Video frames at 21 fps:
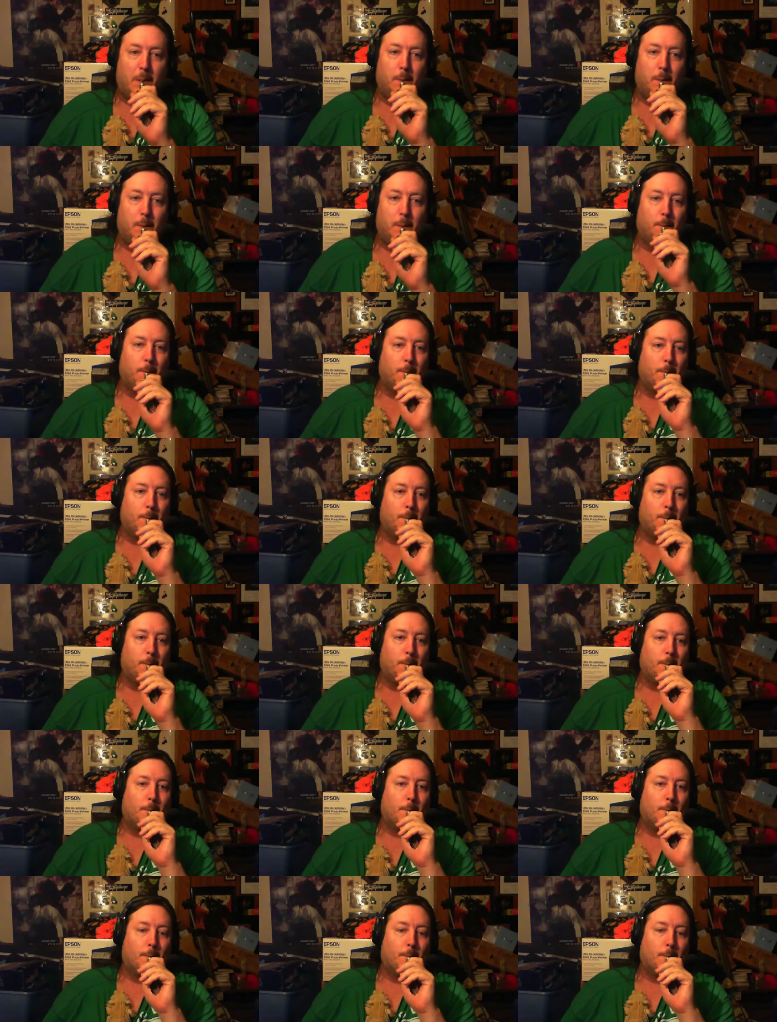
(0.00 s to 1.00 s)

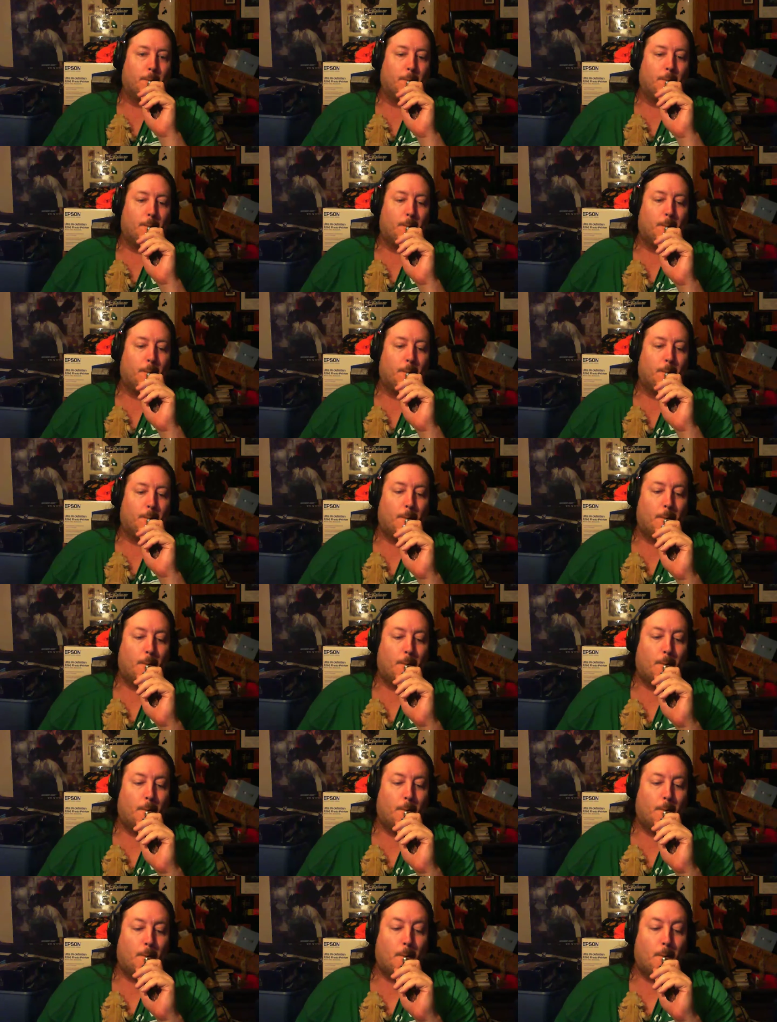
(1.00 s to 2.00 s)

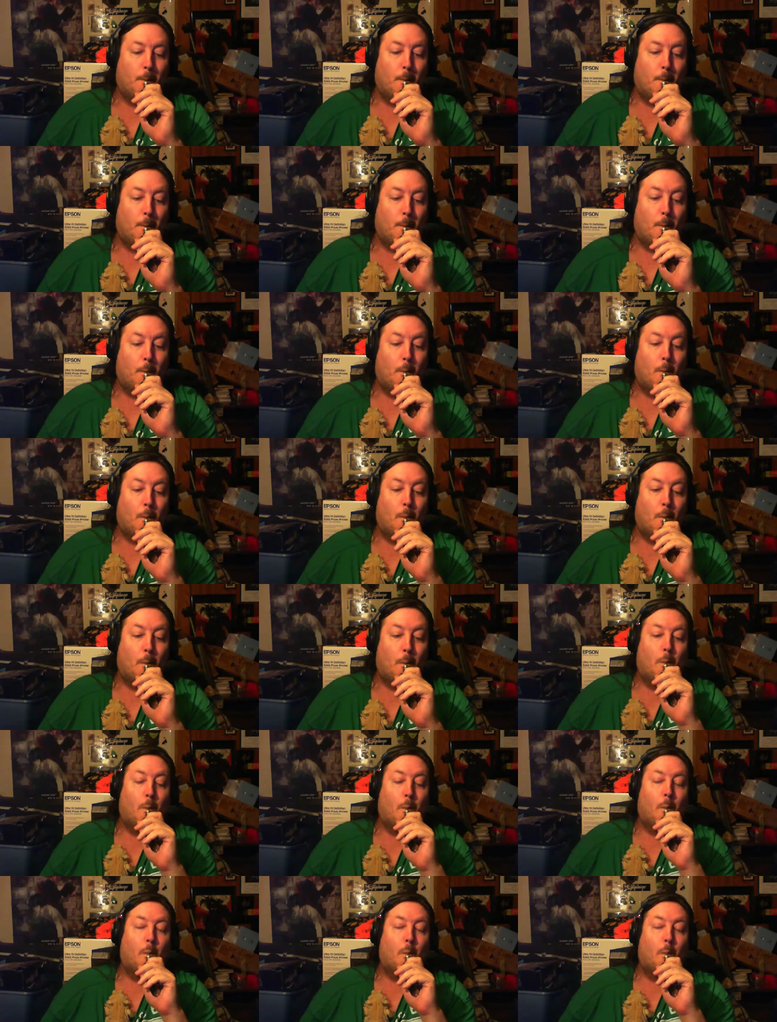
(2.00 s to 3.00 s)

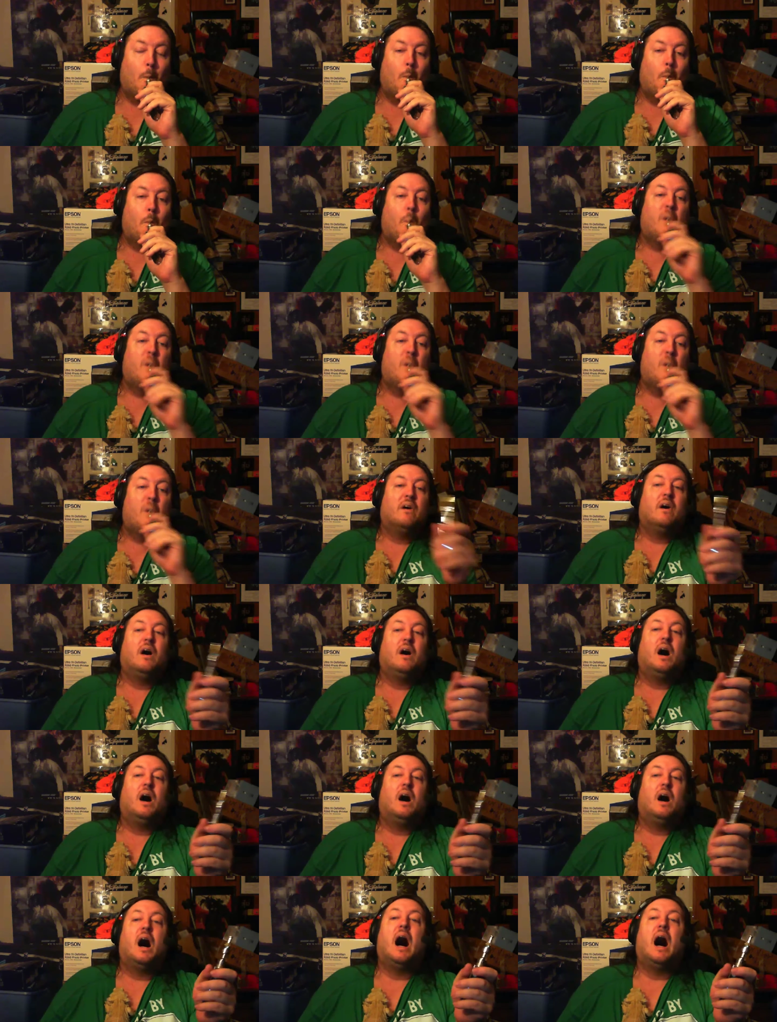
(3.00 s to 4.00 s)

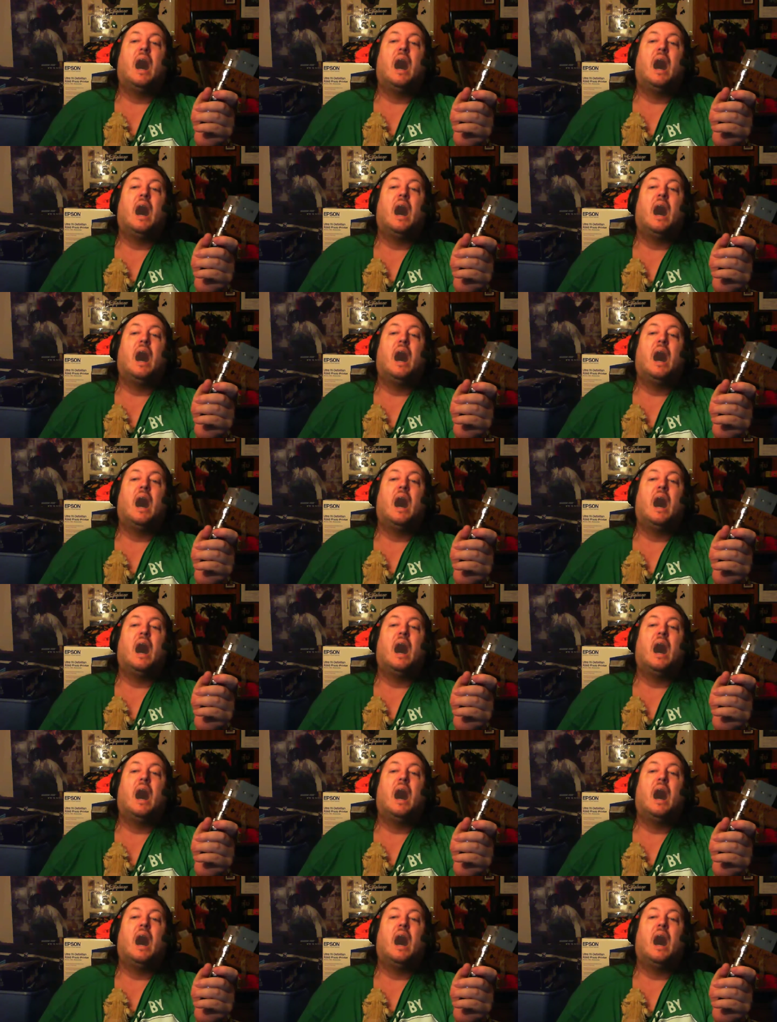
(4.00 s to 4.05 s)
Nothing is said.